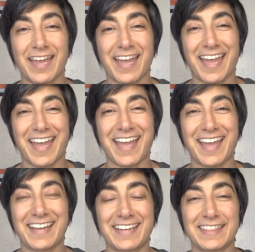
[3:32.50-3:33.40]

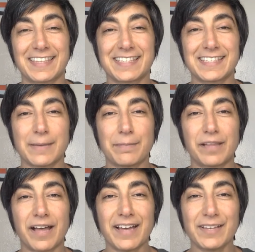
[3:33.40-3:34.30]
And this
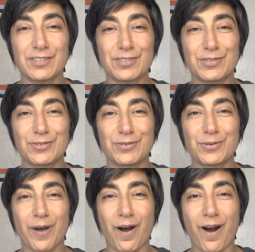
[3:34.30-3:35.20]
applies
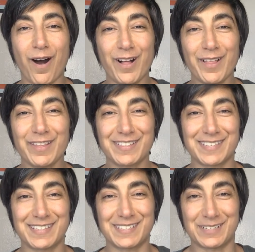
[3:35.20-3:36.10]
to all the
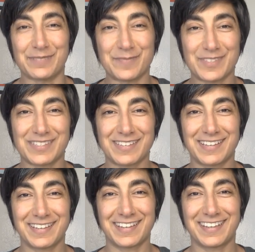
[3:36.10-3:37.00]
systems
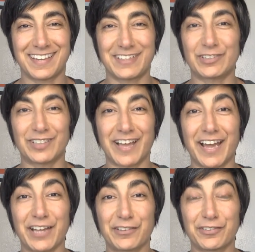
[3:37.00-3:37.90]
in your
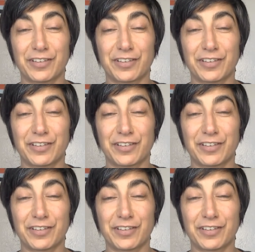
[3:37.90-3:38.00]
life.